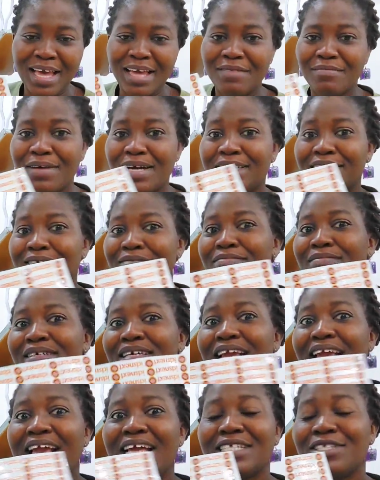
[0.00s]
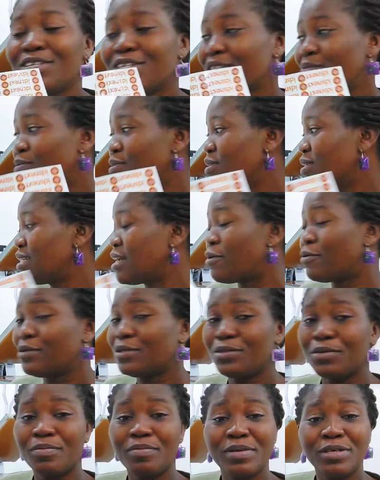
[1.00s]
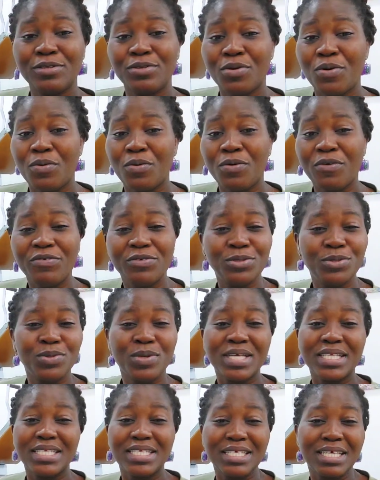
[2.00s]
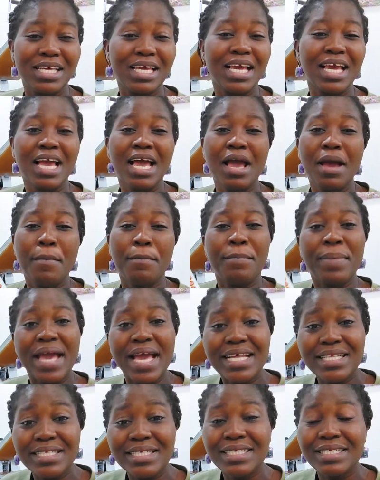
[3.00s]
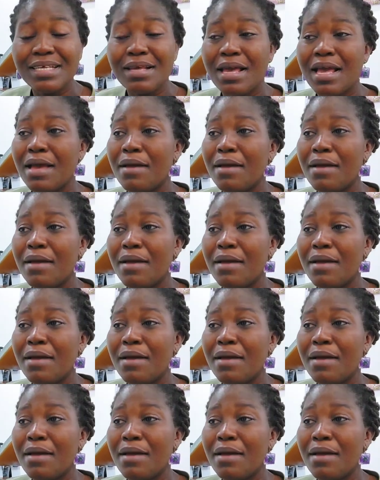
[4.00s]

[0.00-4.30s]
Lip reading: Imagine me, it's just because I want to print on 120 pens,